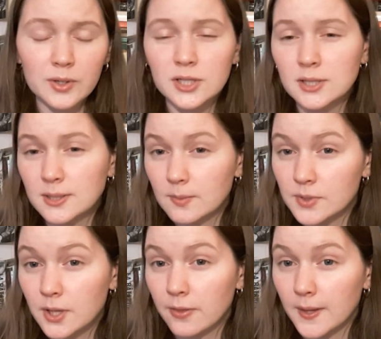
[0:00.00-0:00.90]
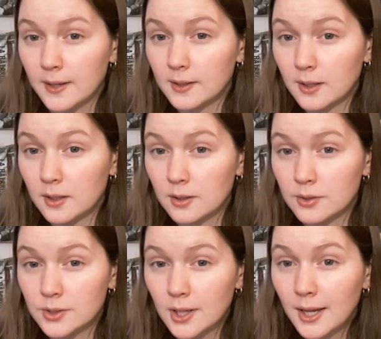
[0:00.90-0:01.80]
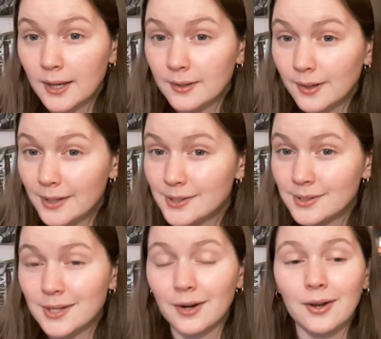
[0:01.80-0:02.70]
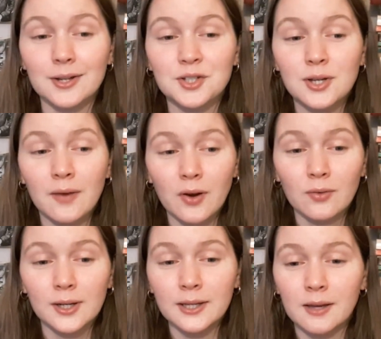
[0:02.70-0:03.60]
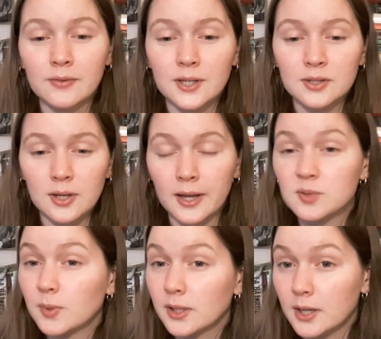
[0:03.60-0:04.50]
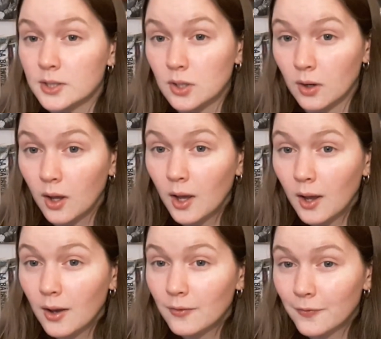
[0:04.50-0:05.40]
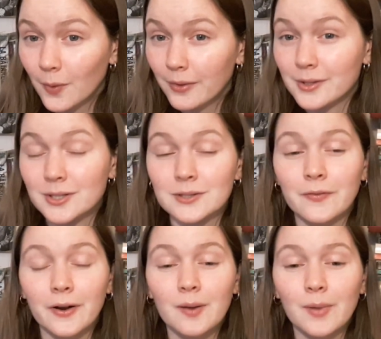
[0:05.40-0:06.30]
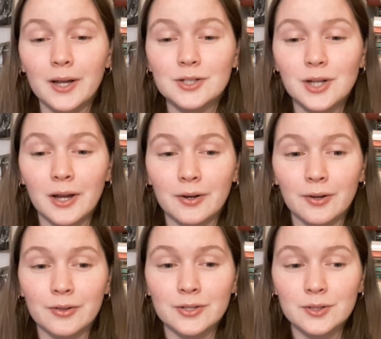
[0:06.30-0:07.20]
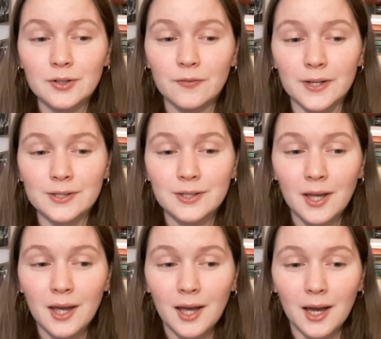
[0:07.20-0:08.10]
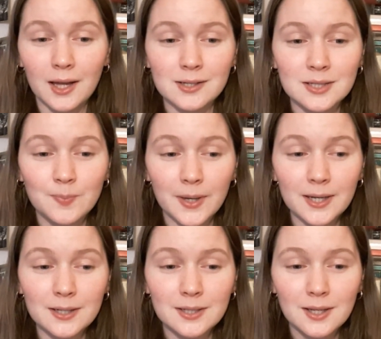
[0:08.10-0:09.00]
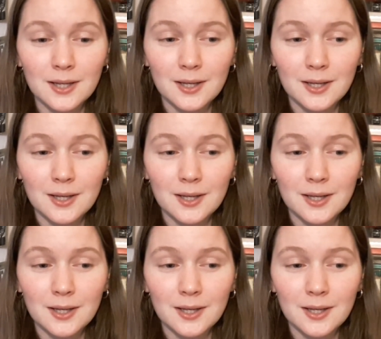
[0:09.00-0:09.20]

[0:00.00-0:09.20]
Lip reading: what she seems to think is necessary. And she never really gives us an explanation for this. It's very much under the surface. Despite,